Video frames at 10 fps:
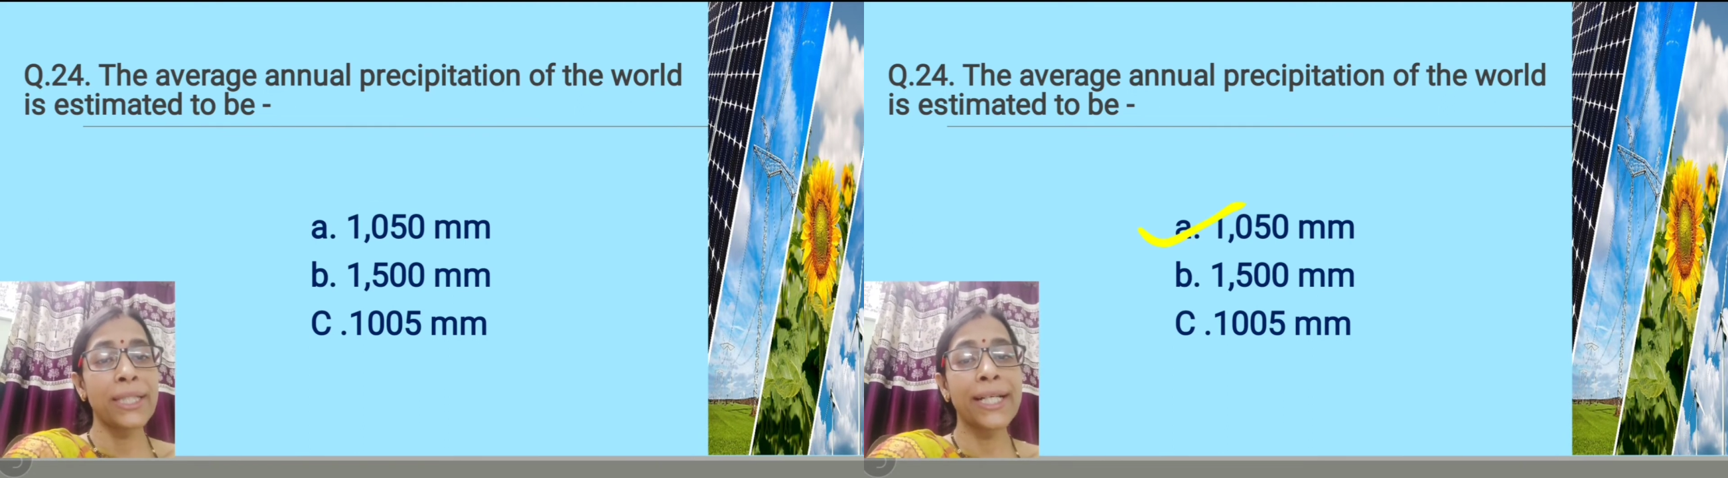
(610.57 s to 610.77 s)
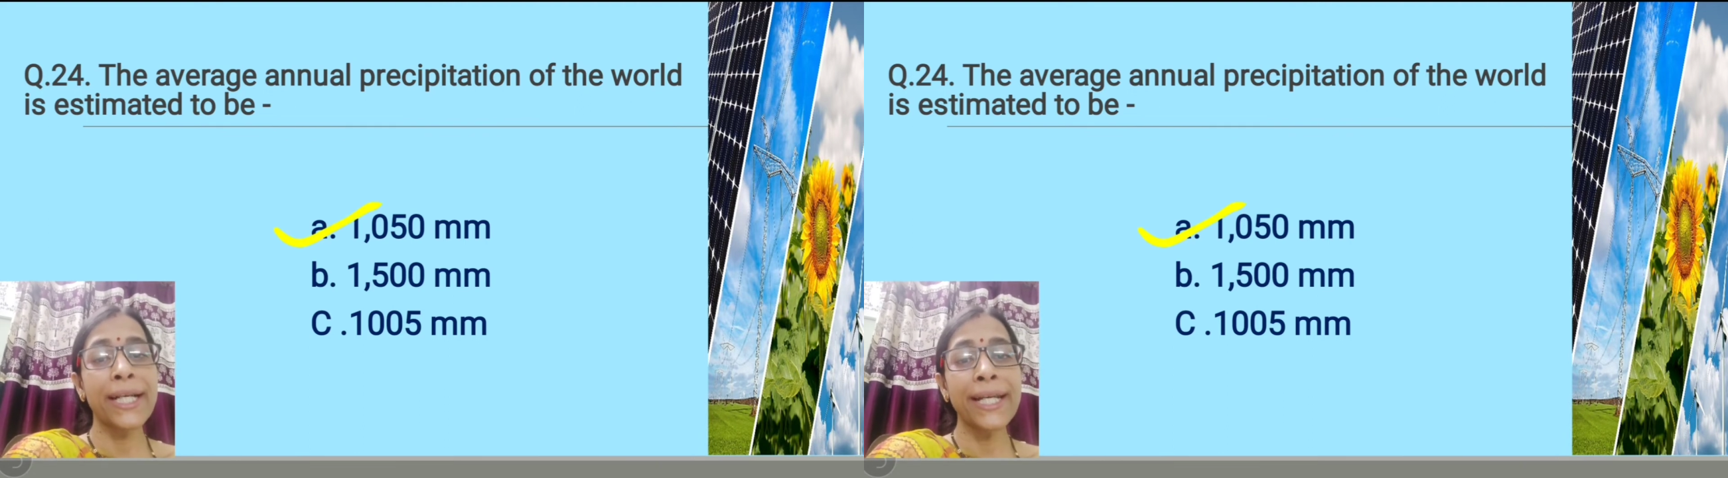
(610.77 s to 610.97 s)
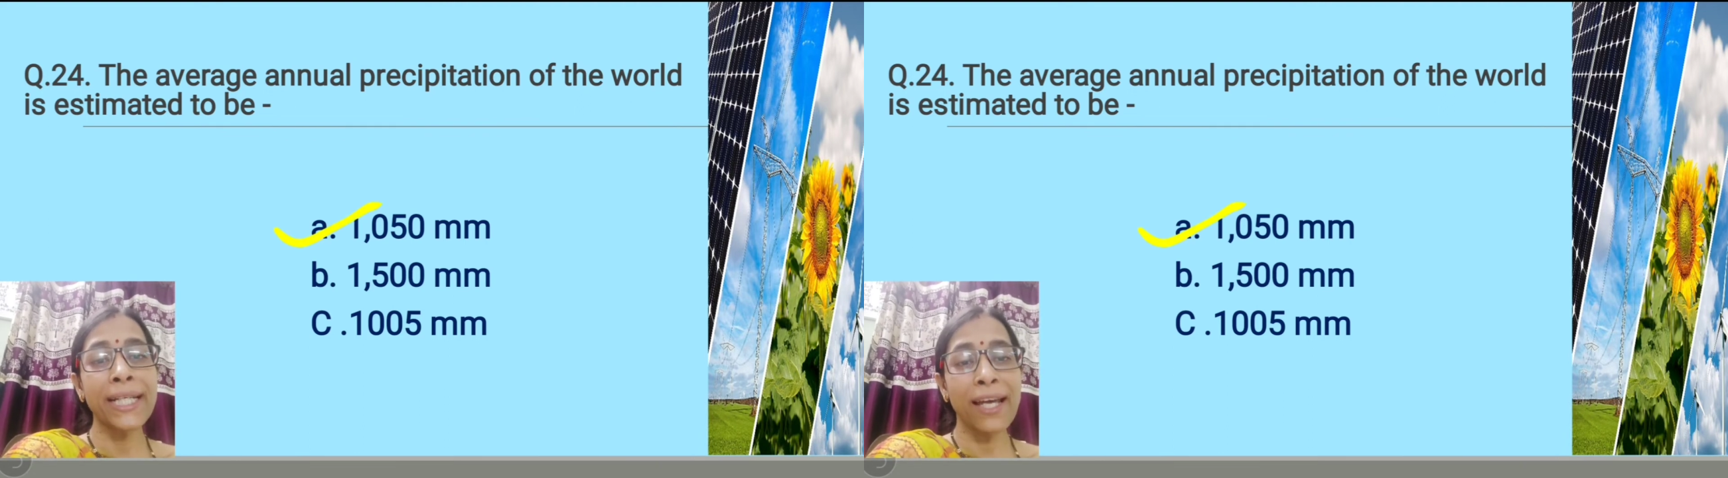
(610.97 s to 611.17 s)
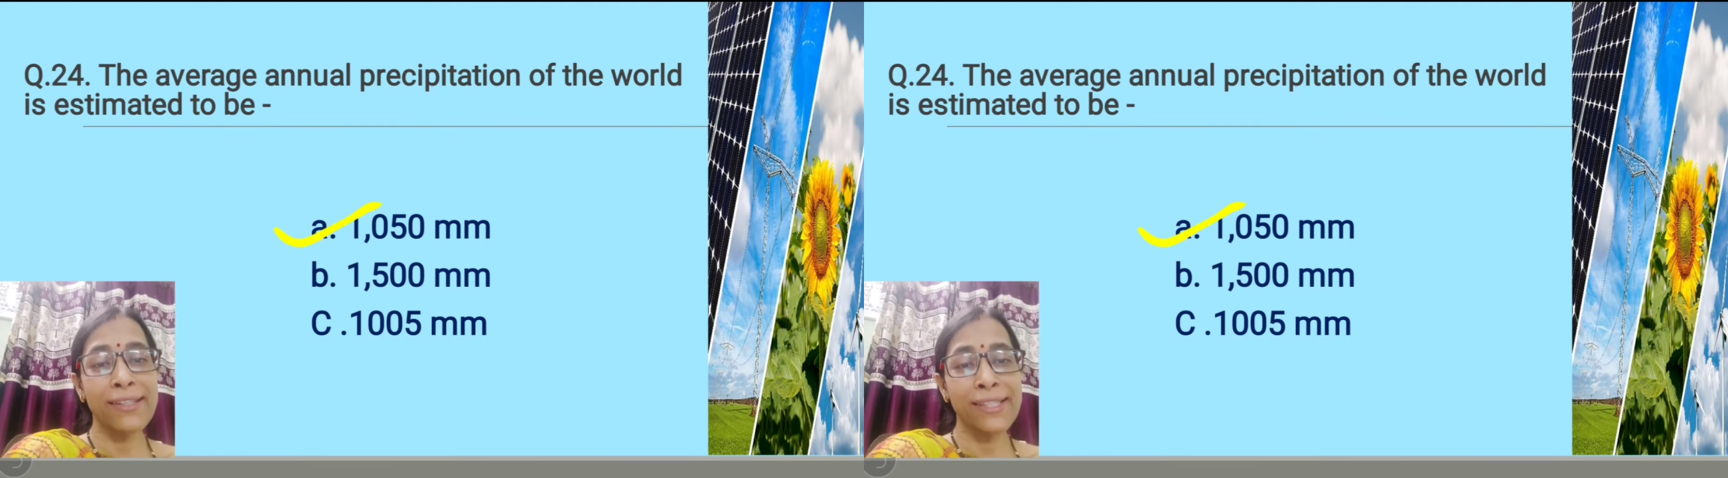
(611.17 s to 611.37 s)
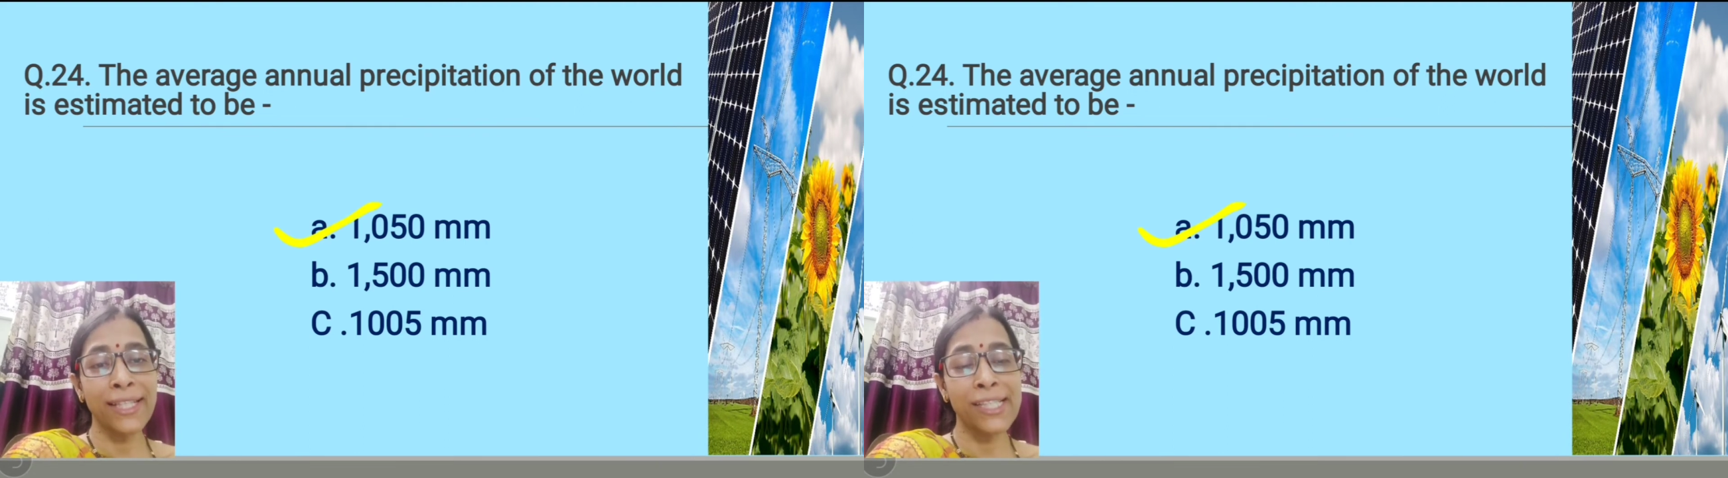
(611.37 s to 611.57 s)
The correct
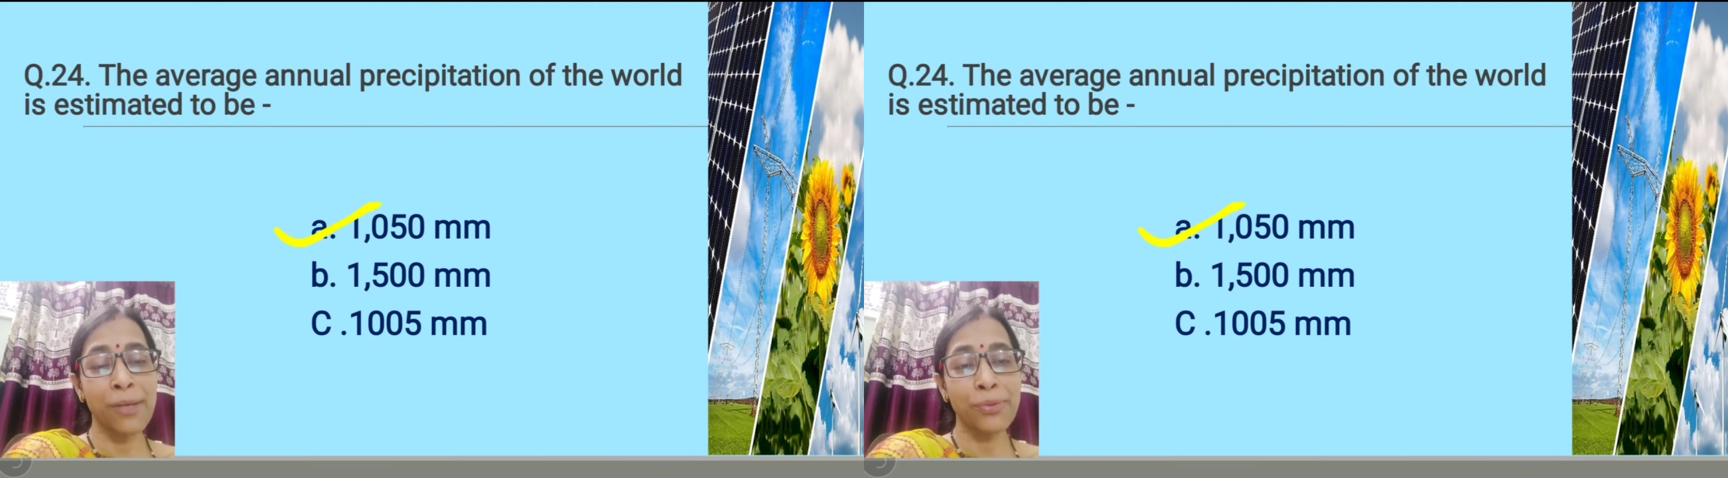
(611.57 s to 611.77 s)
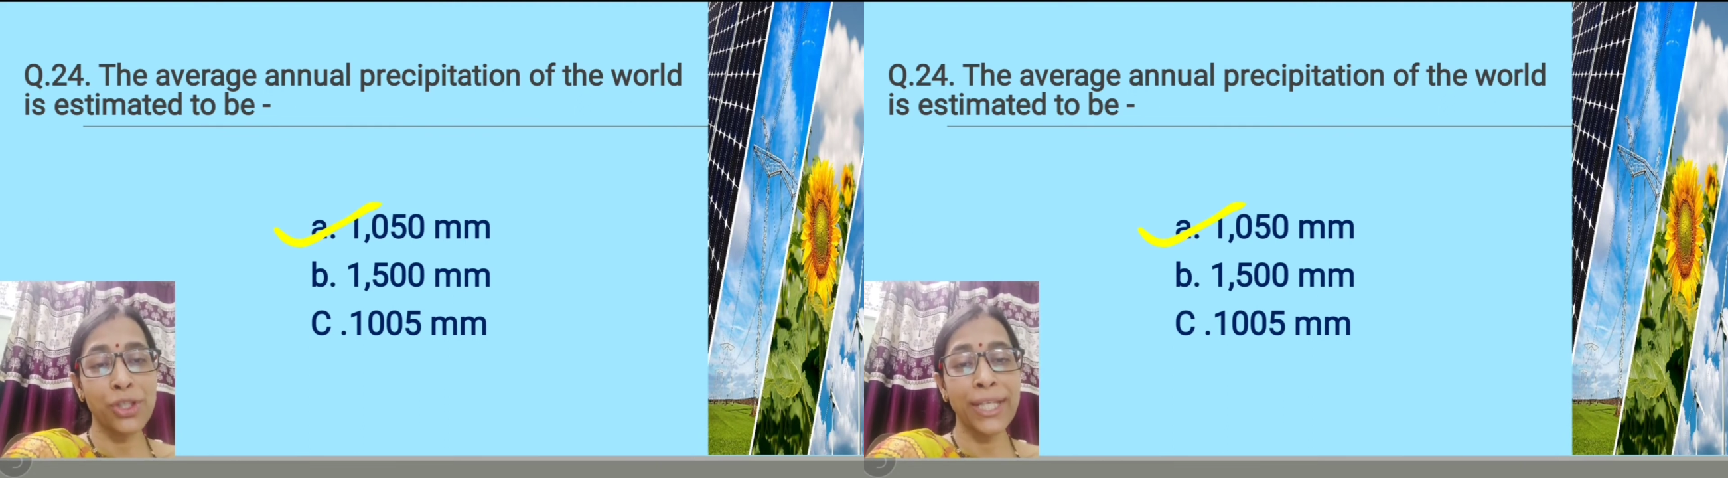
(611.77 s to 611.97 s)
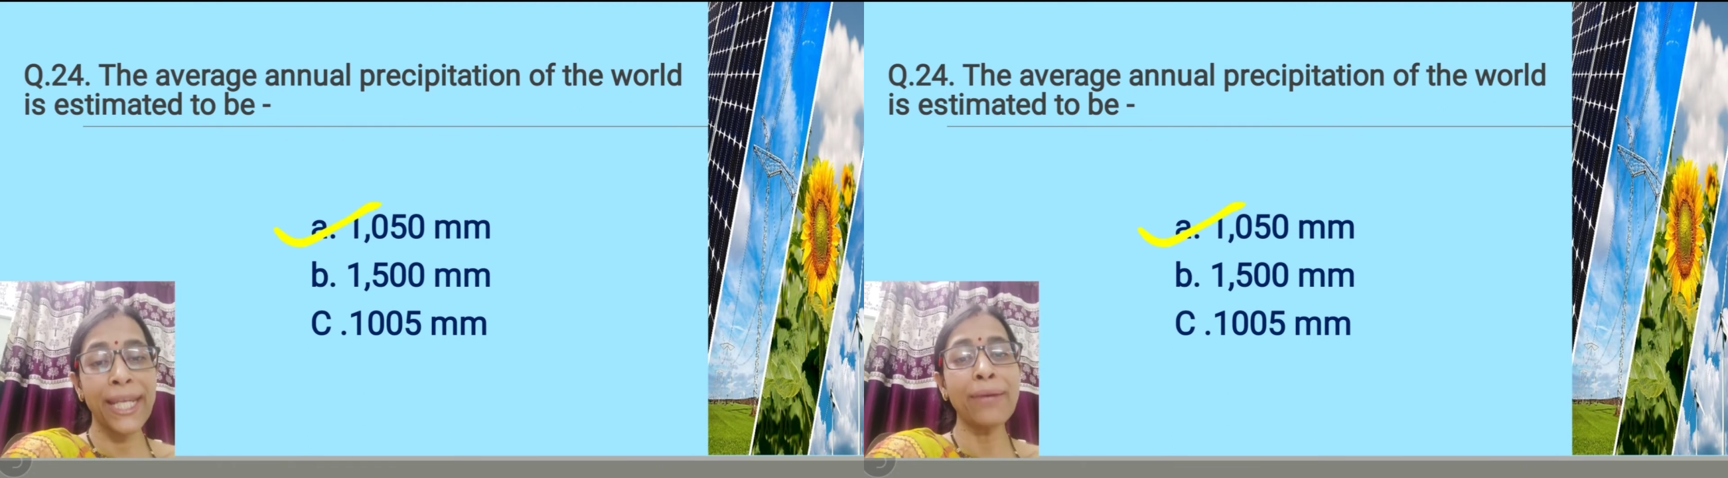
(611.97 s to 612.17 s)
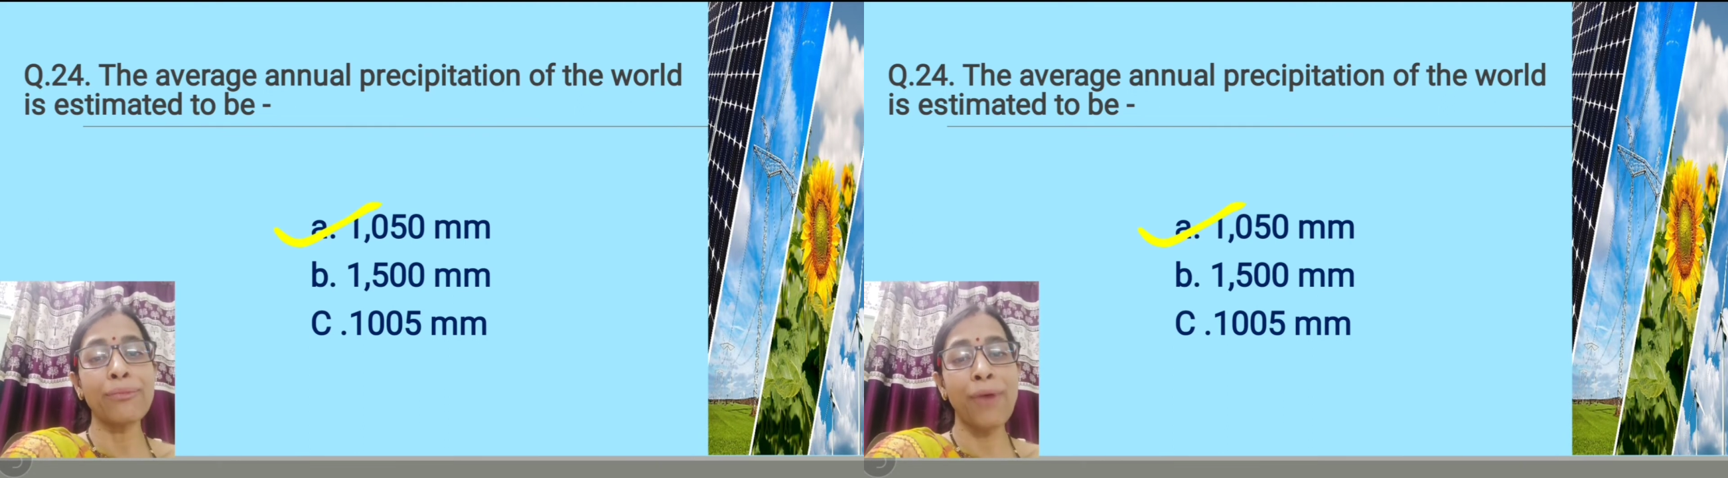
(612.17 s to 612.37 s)
answer is option A,